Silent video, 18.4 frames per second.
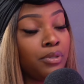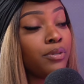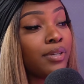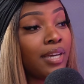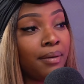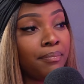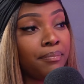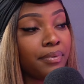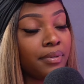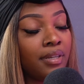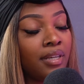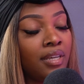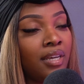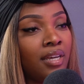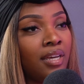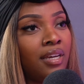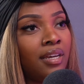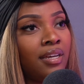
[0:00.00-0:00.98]
boot camp,
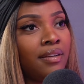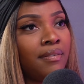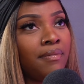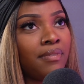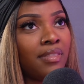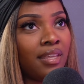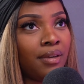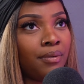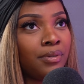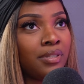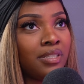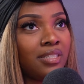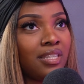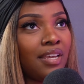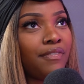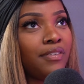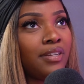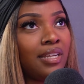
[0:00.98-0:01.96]
there
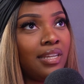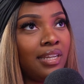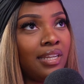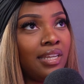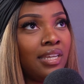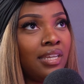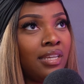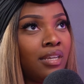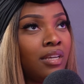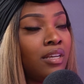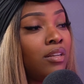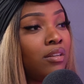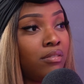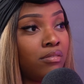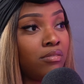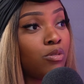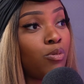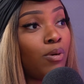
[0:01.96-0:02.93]
was definitely
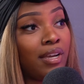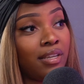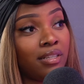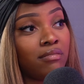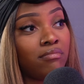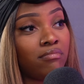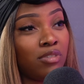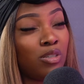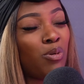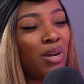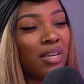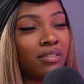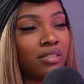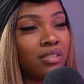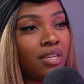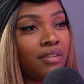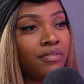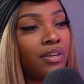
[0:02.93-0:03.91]
quite
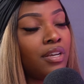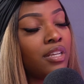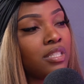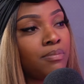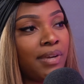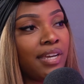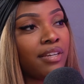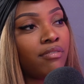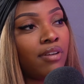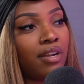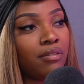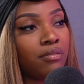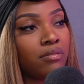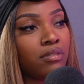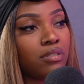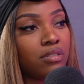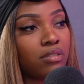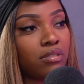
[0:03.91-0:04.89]
diverse
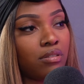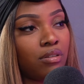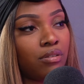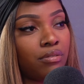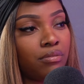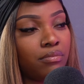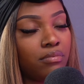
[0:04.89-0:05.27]
backgrounds.